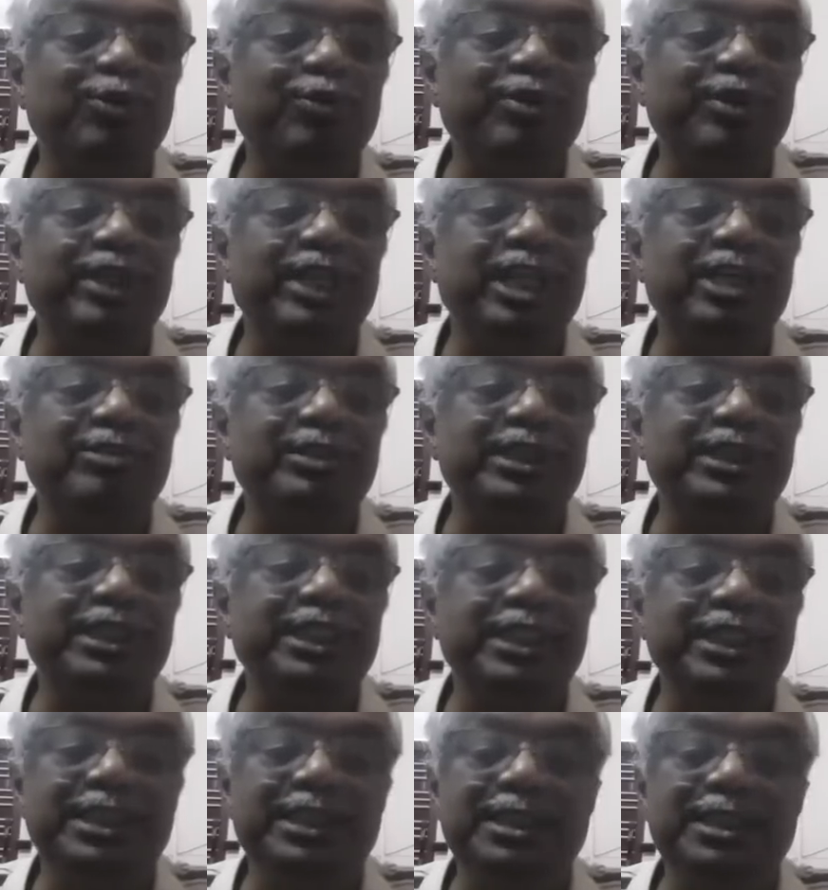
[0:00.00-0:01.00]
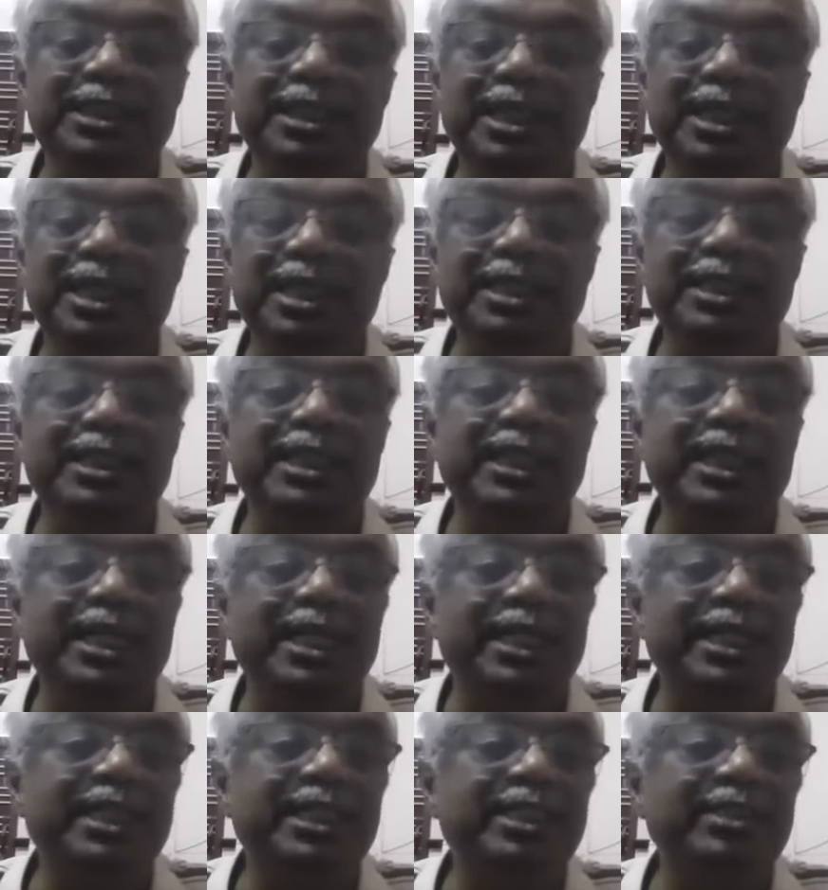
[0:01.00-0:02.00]
we have seen the
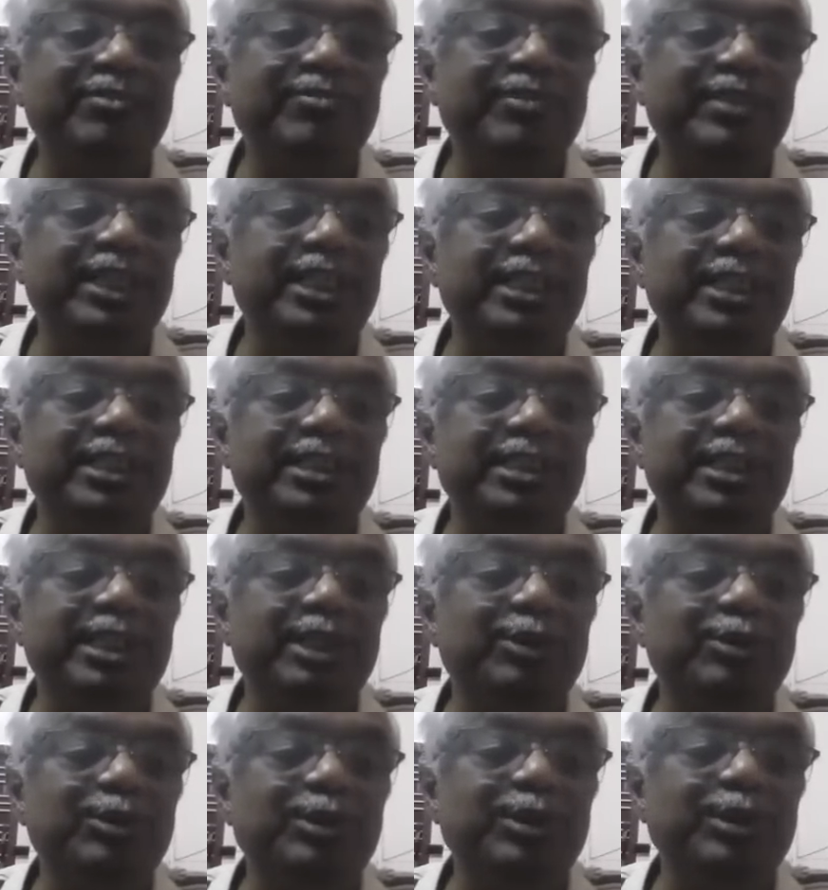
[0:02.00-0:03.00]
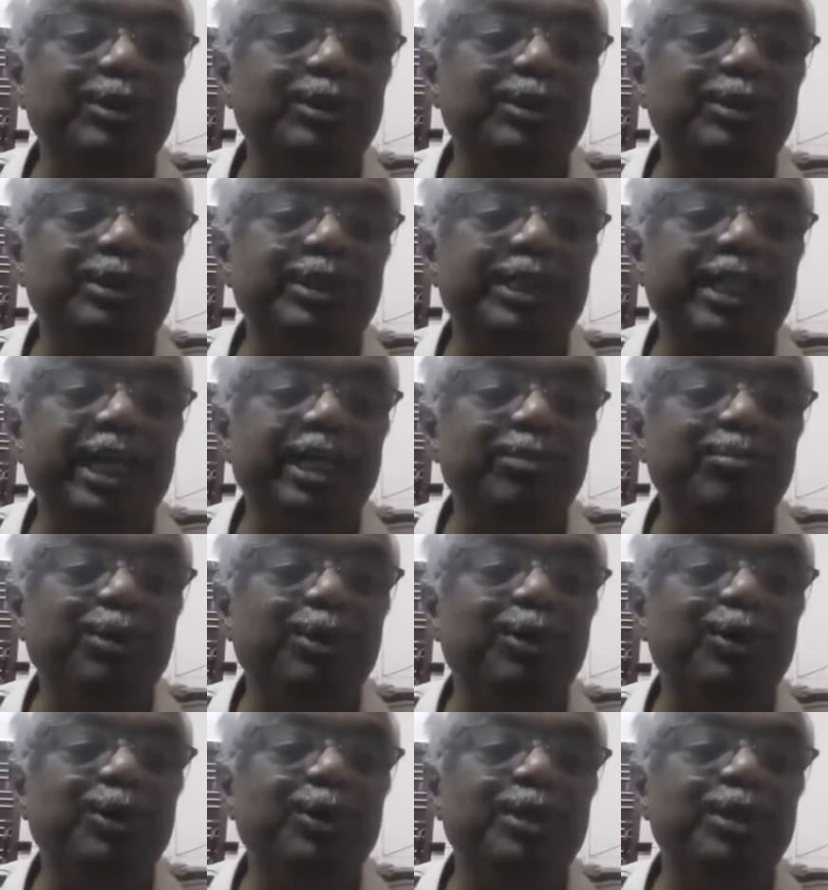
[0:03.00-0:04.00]
electric field due to
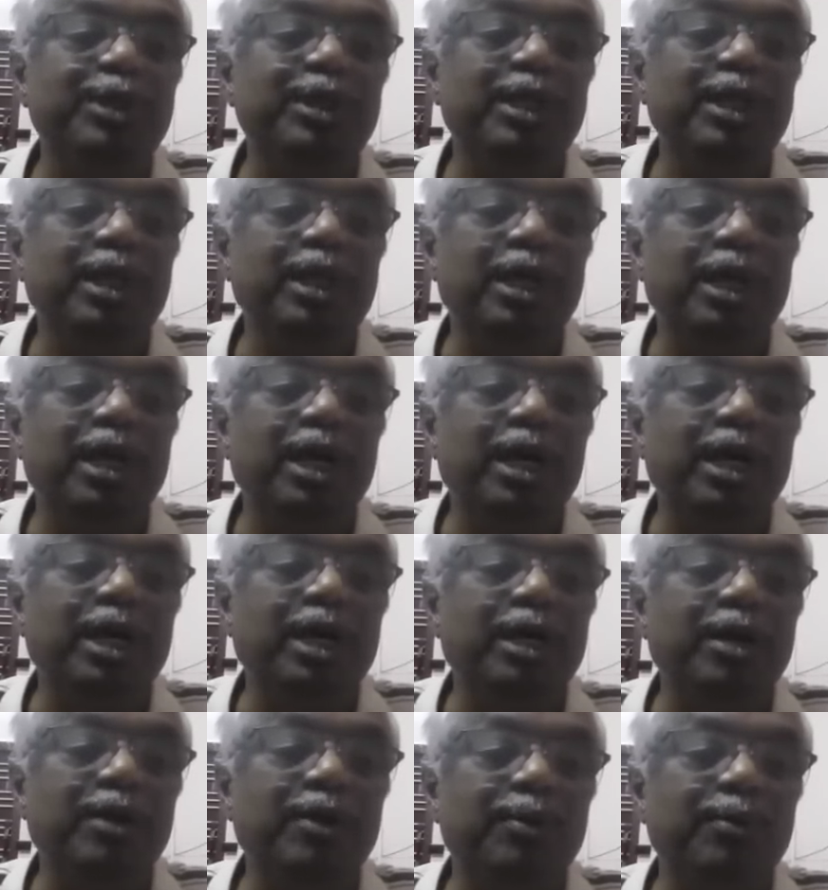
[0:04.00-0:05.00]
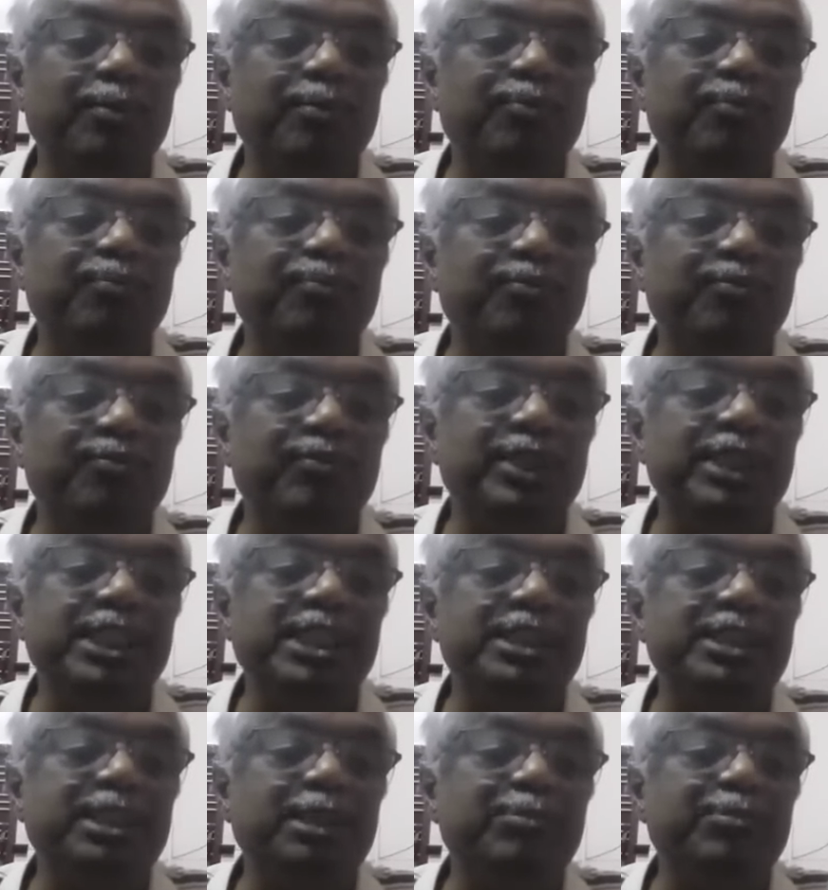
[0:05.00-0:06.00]
dipole, uh, which
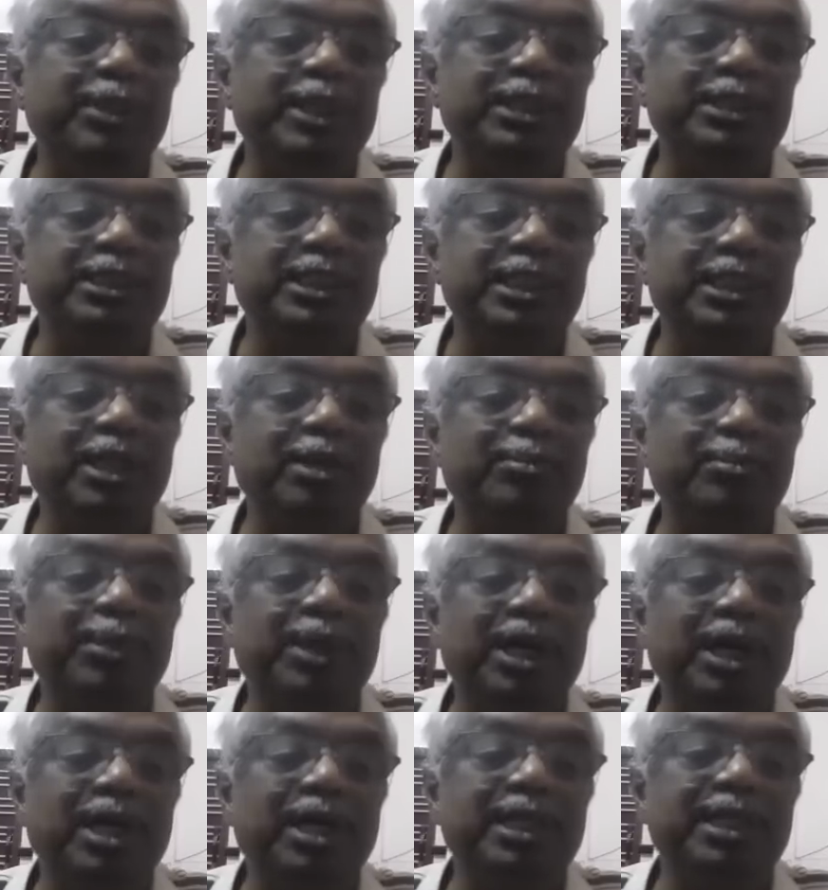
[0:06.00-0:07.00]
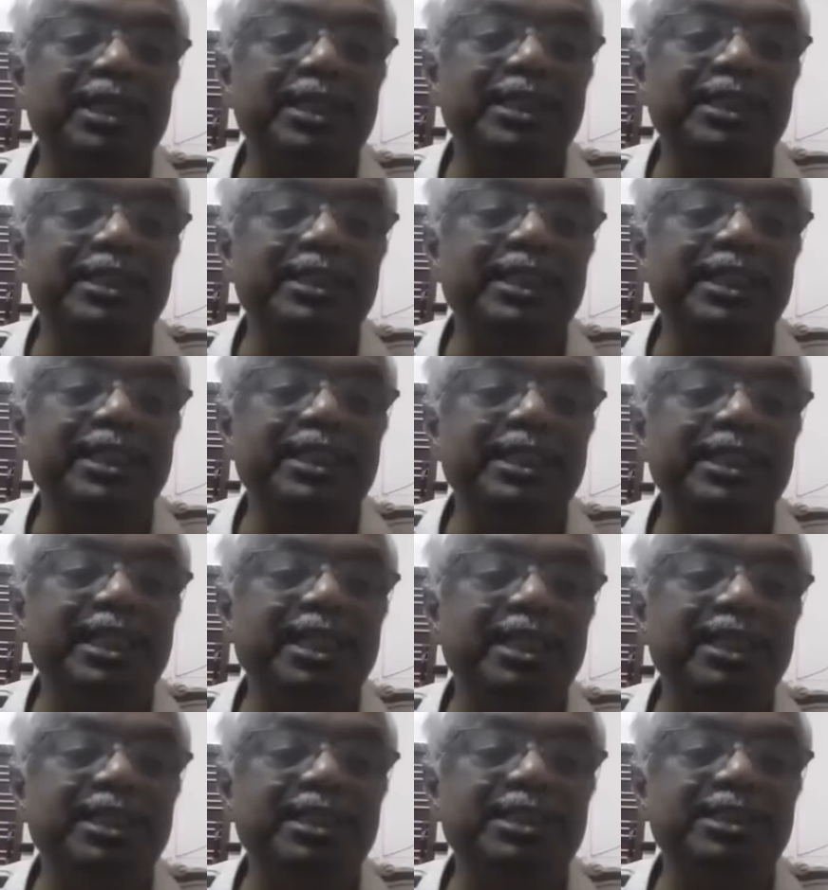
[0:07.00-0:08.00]
is a function of r and
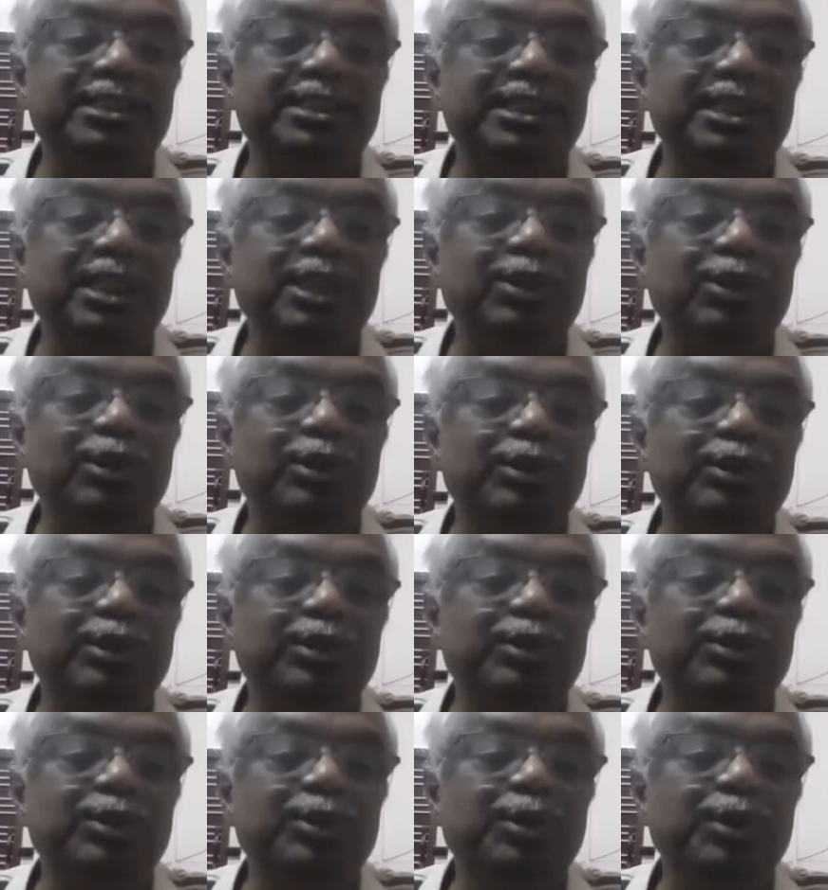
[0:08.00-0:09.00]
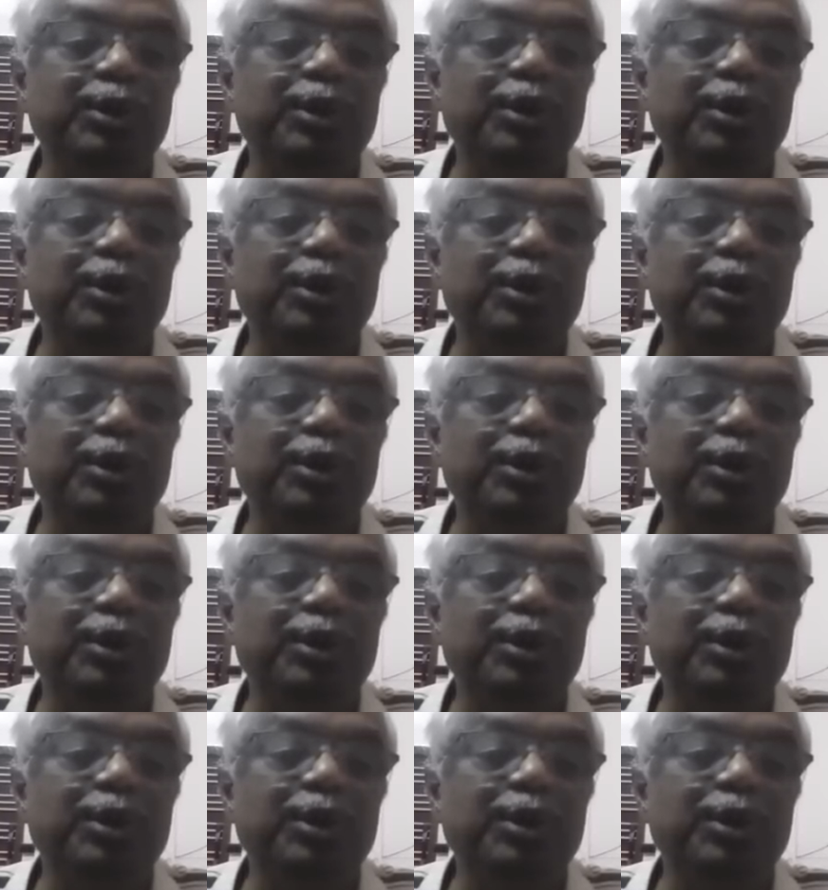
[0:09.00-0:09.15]
theta, is equal to